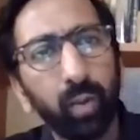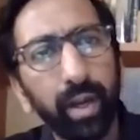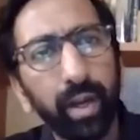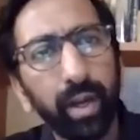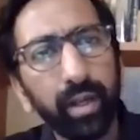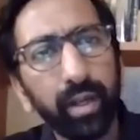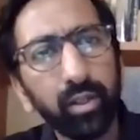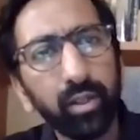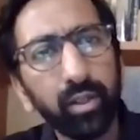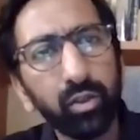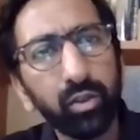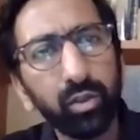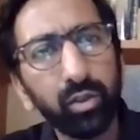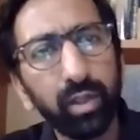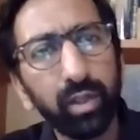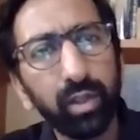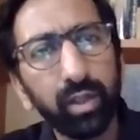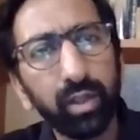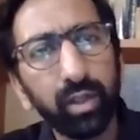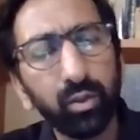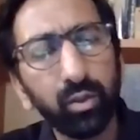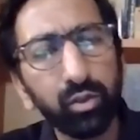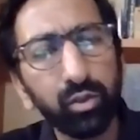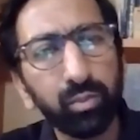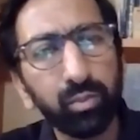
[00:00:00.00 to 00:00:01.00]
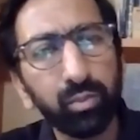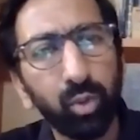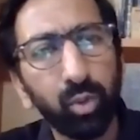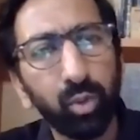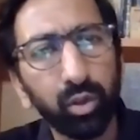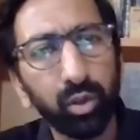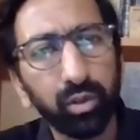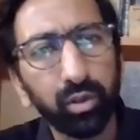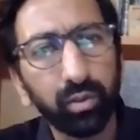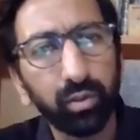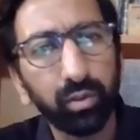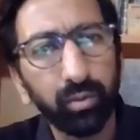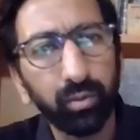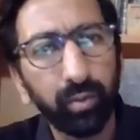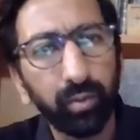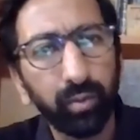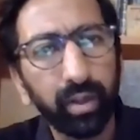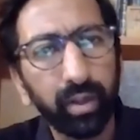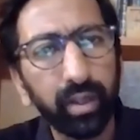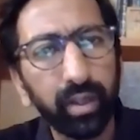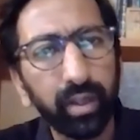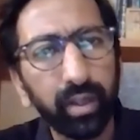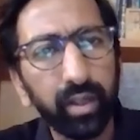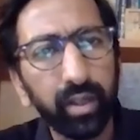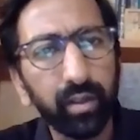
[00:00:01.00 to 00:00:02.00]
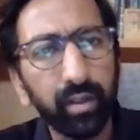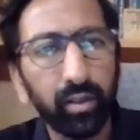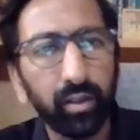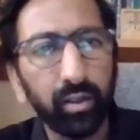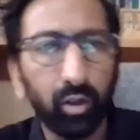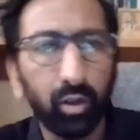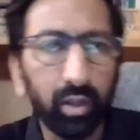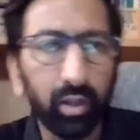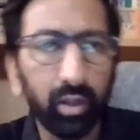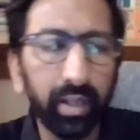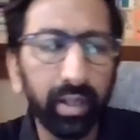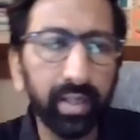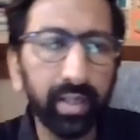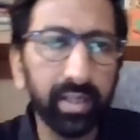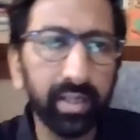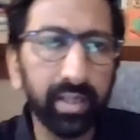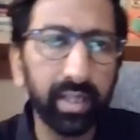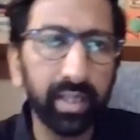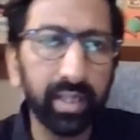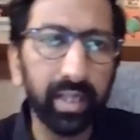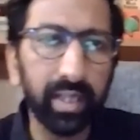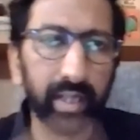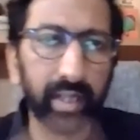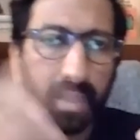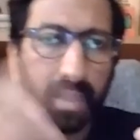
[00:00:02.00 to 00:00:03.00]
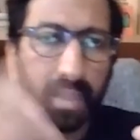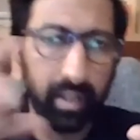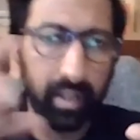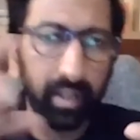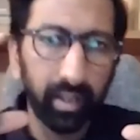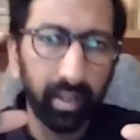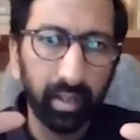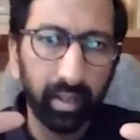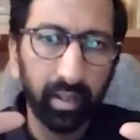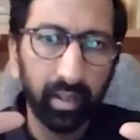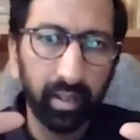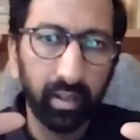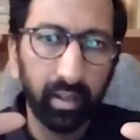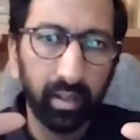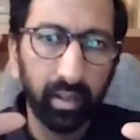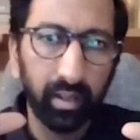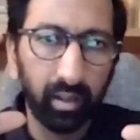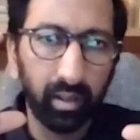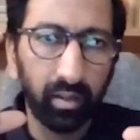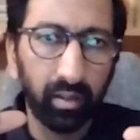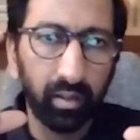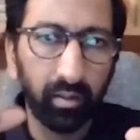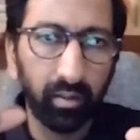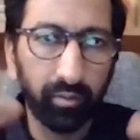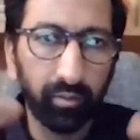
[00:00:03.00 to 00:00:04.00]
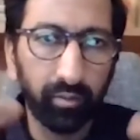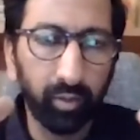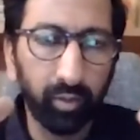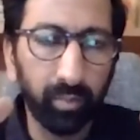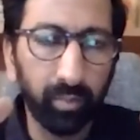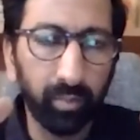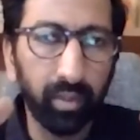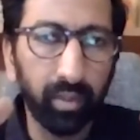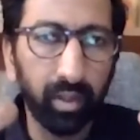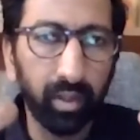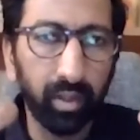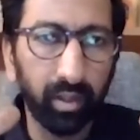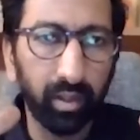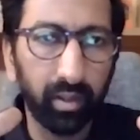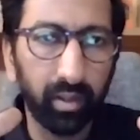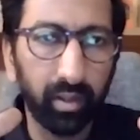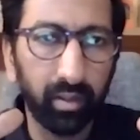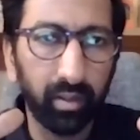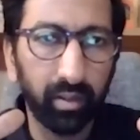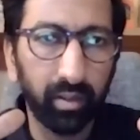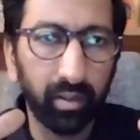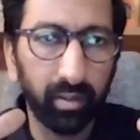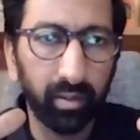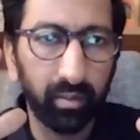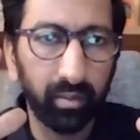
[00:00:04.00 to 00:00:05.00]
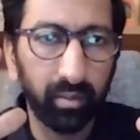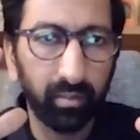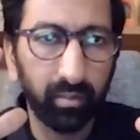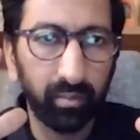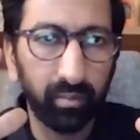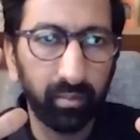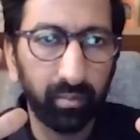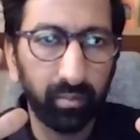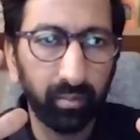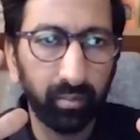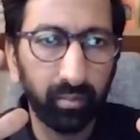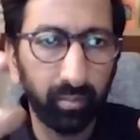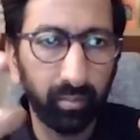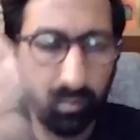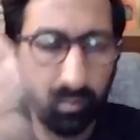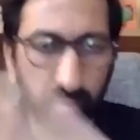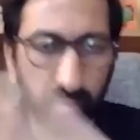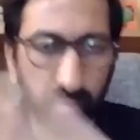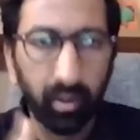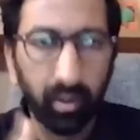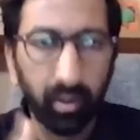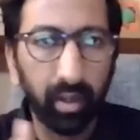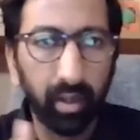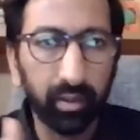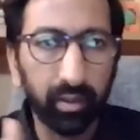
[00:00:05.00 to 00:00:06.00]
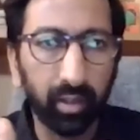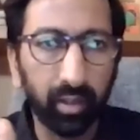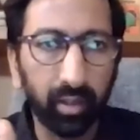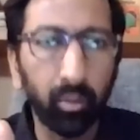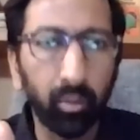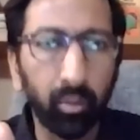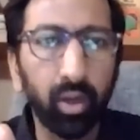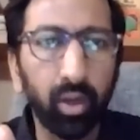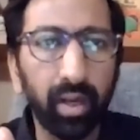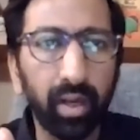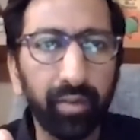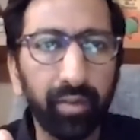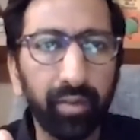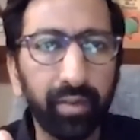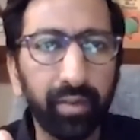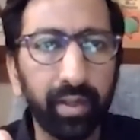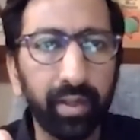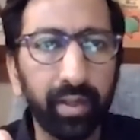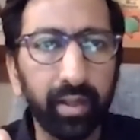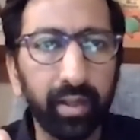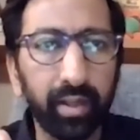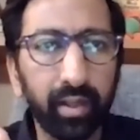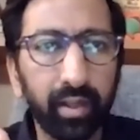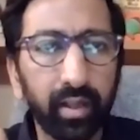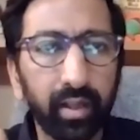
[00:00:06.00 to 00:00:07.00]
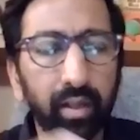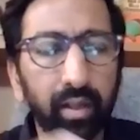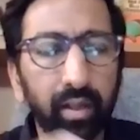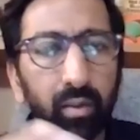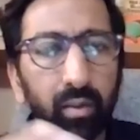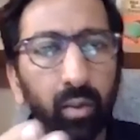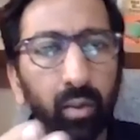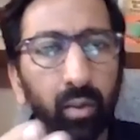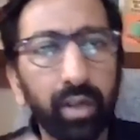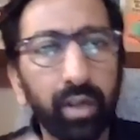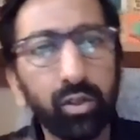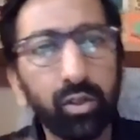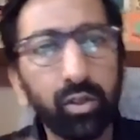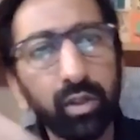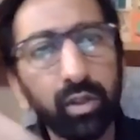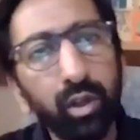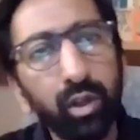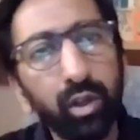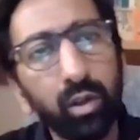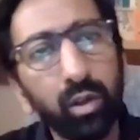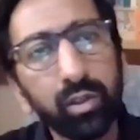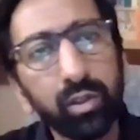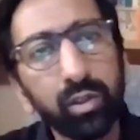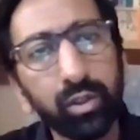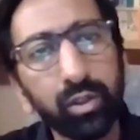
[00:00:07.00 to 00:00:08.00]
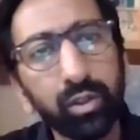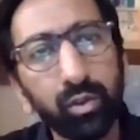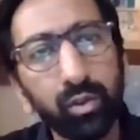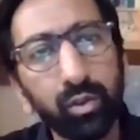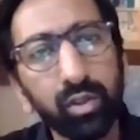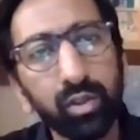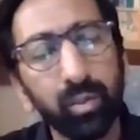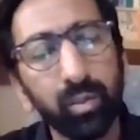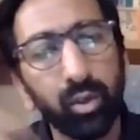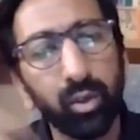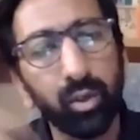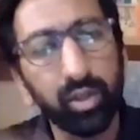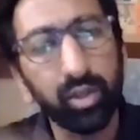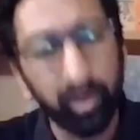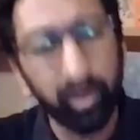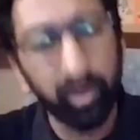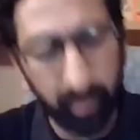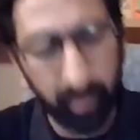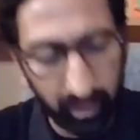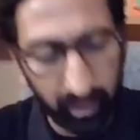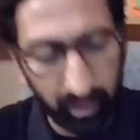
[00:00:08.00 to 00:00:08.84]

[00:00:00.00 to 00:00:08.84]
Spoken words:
should they use both when they already see from the thermography? Why should they also use the moisture meter?